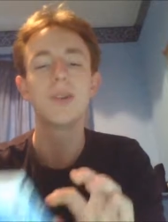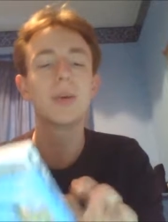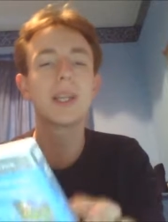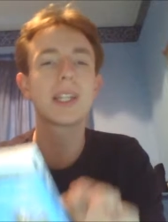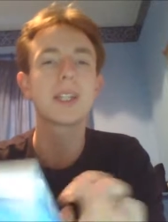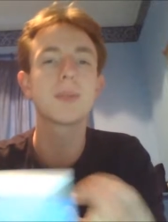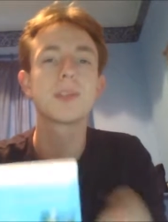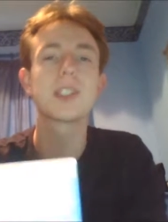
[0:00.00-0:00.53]
when
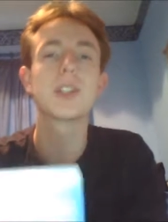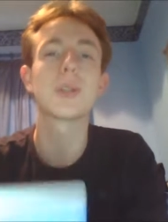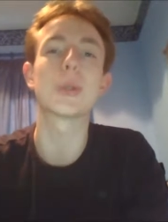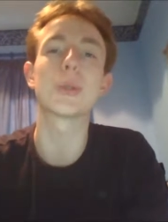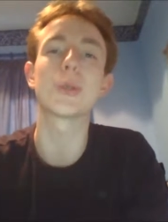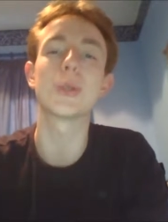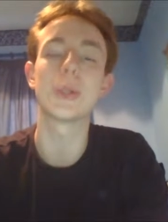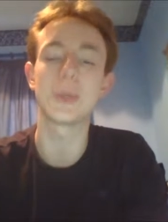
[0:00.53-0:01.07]
it comes to
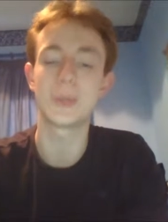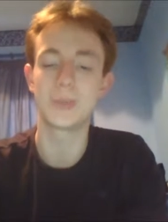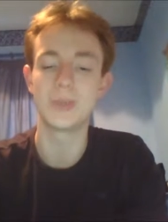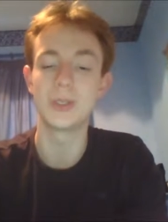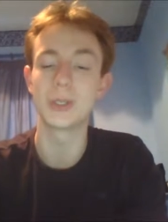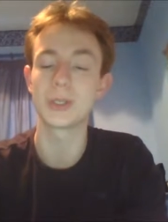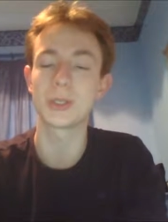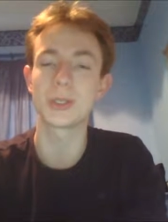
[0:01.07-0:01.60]
Totoro,
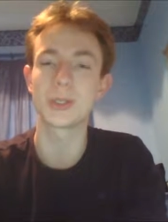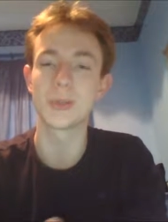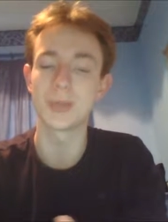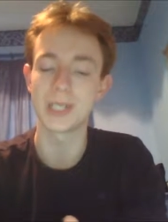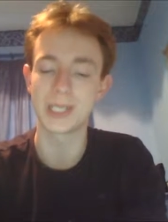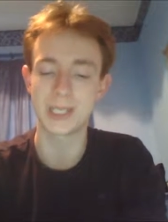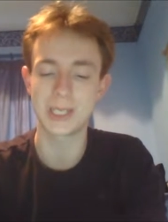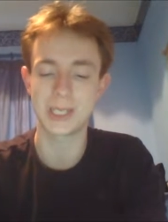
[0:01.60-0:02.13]
not so
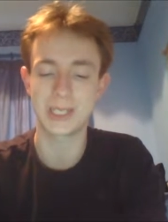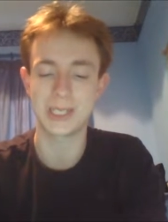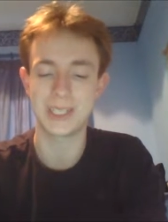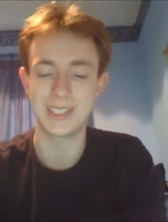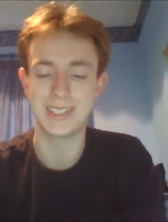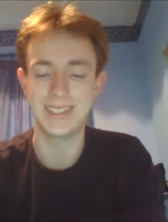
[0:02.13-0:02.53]
much